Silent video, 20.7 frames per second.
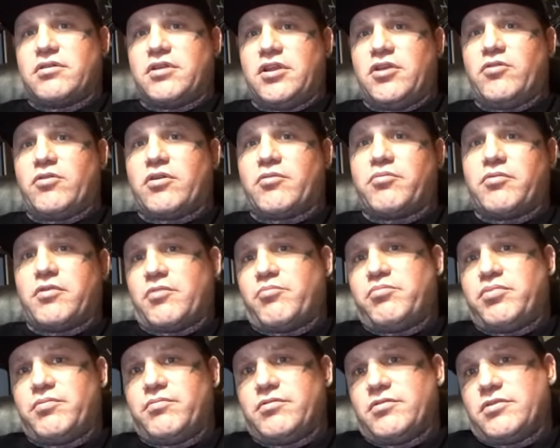you were a
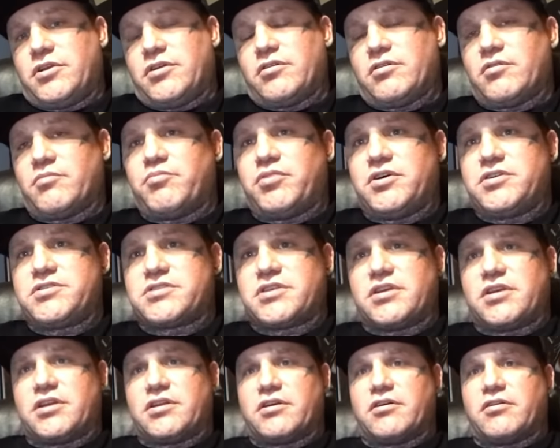
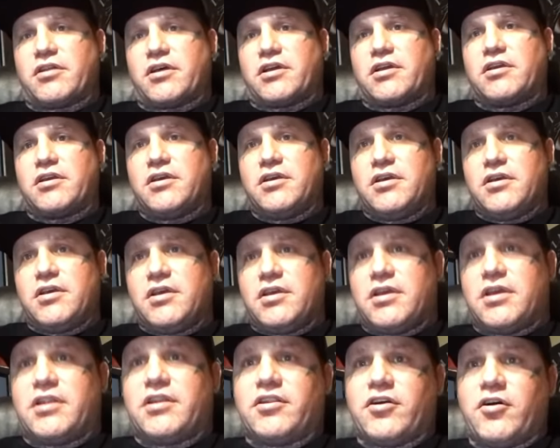pussy, like,
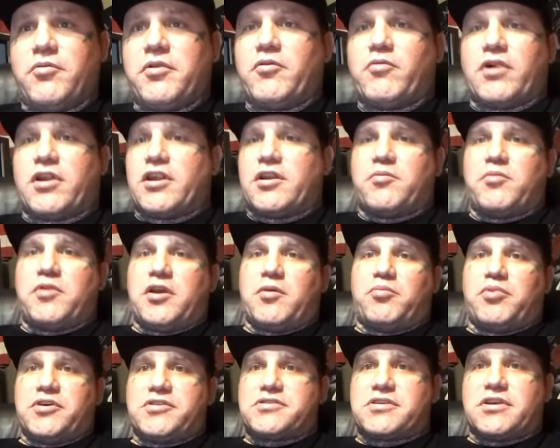and nobody wanted to be a
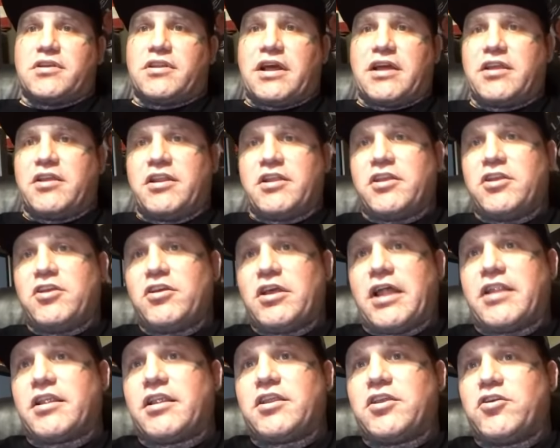pussy. That
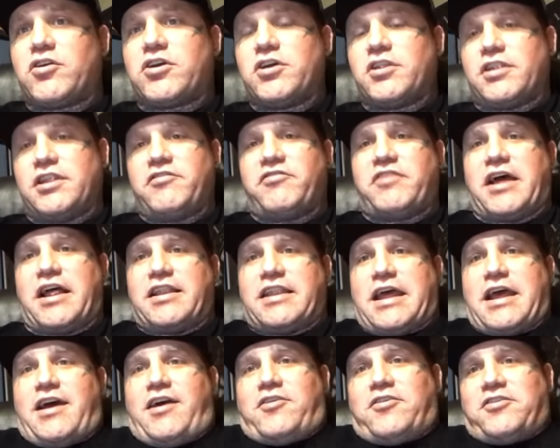you couldn't live
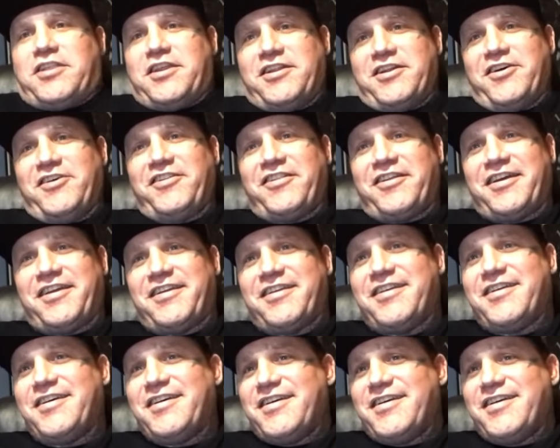that down, like.